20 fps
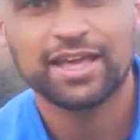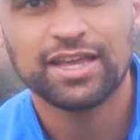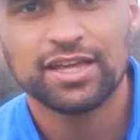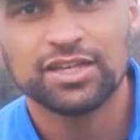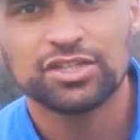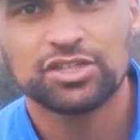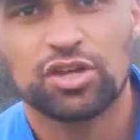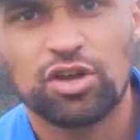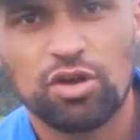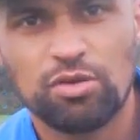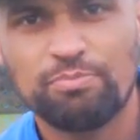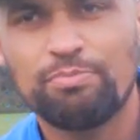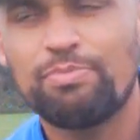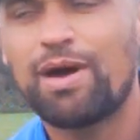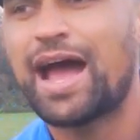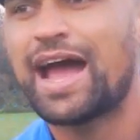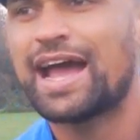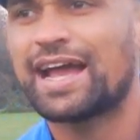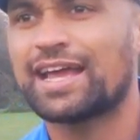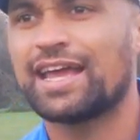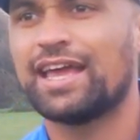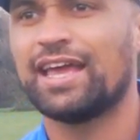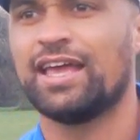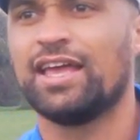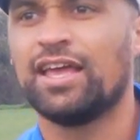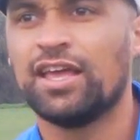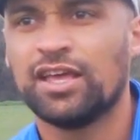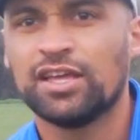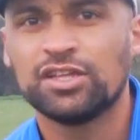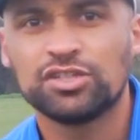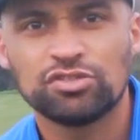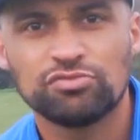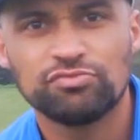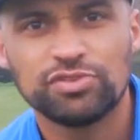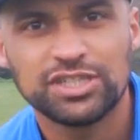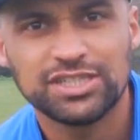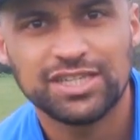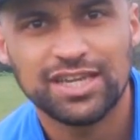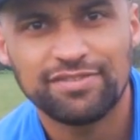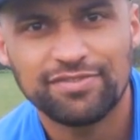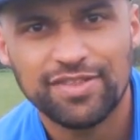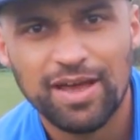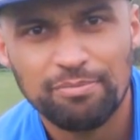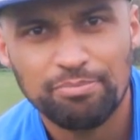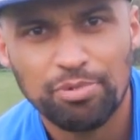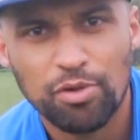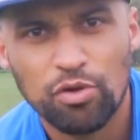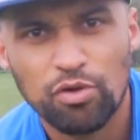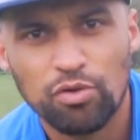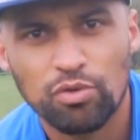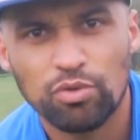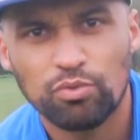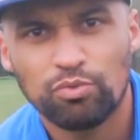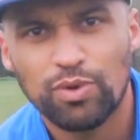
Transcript: to come back to receive that ball,